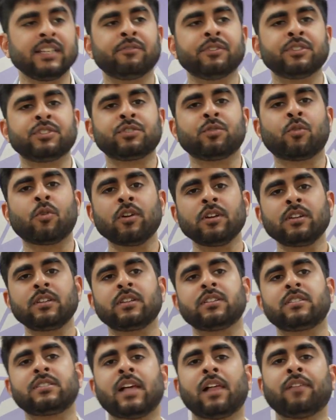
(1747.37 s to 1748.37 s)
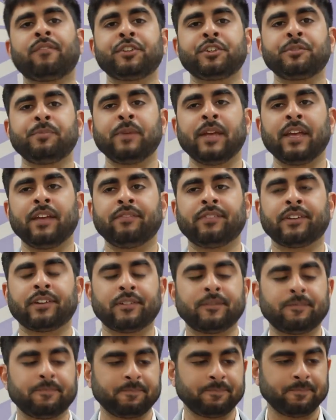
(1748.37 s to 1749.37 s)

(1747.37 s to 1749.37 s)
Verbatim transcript: resort to selfish behavior.